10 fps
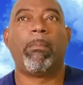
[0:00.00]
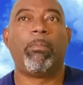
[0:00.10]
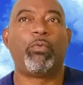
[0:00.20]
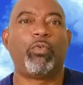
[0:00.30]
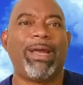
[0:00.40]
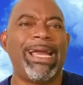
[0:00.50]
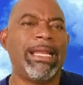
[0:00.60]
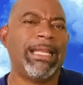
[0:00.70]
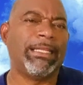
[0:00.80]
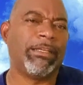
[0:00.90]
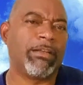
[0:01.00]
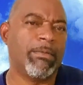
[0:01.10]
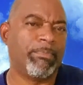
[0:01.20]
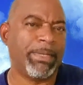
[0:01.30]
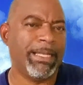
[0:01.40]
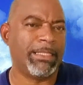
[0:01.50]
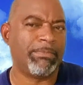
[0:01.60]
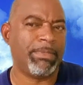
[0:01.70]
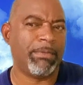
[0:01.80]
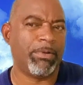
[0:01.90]
Try and let your complaints
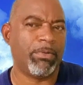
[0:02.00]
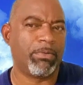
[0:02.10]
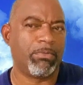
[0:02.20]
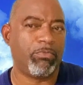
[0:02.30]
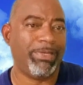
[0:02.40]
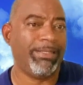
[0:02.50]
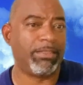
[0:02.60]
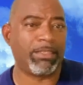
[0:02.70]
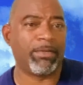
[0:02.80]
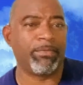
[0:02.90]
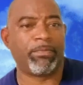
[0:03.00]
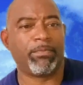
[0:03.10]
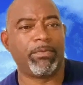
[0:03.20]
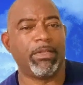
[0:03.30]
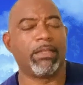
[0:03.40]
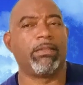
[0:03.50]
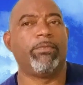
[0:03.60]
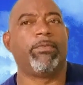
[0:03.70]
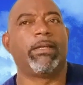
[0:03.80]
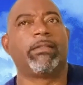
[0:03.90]
be about real stuff, not the
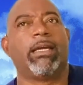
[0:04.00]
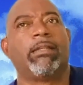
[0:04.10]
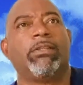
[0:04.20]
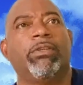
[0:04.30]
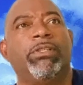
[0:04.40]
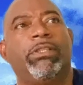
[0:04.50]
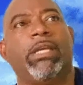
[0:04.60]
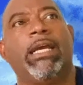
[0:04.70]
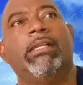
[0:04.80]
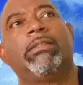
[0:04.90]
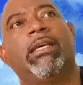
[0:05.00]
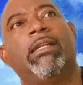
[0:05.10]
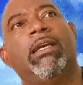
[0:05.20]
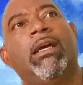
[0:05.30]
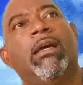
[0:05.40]
fact that your child said